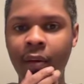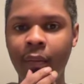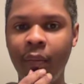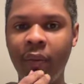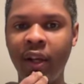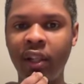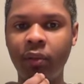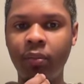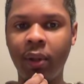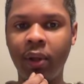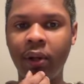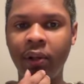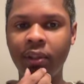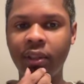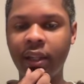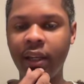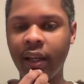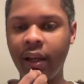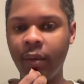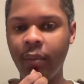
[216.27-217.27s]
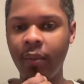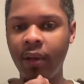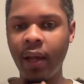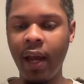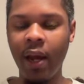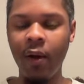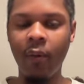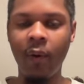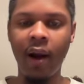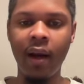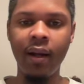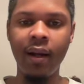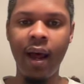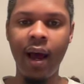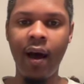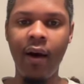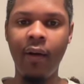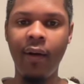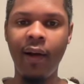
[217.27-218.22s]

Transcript: best players in the NBA right now.